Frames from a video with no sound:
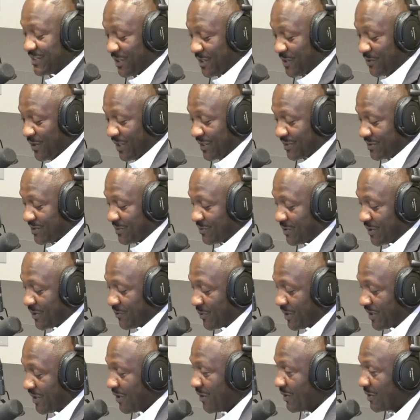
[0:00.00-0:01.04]
you what,
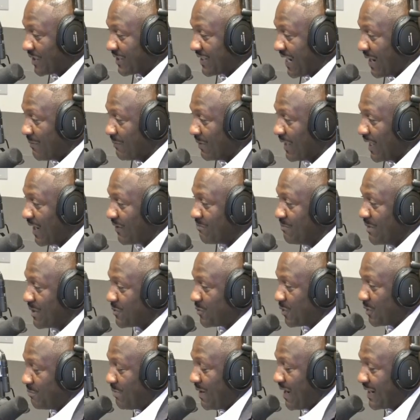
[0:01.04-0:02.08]
we're here on the Game of Life
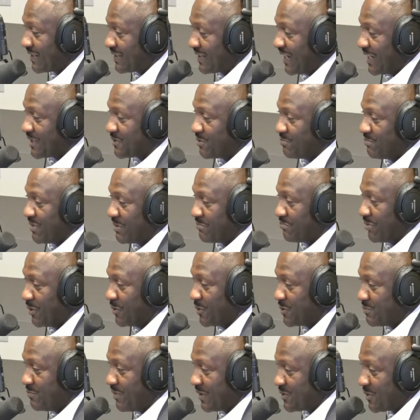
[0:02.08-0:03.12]
Mentoring Podcast with Big
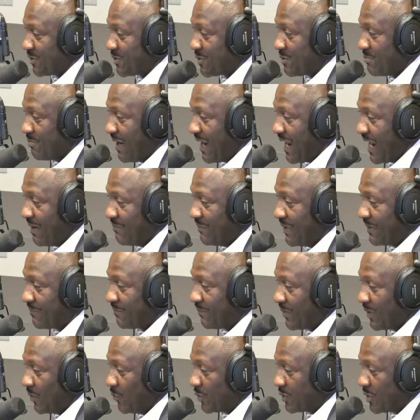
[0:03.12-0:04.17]
Brothers, Big Sisters Miami
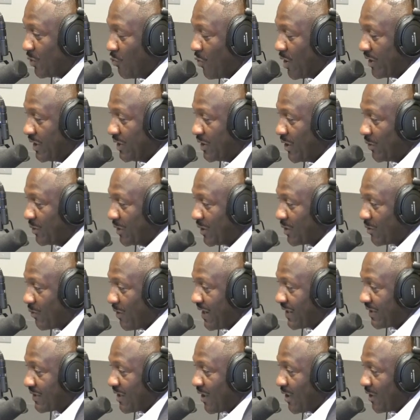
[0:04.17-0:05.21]
with the one and only
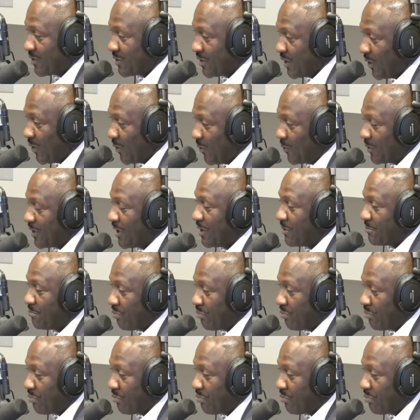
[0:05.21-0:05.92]
Grant Cardone,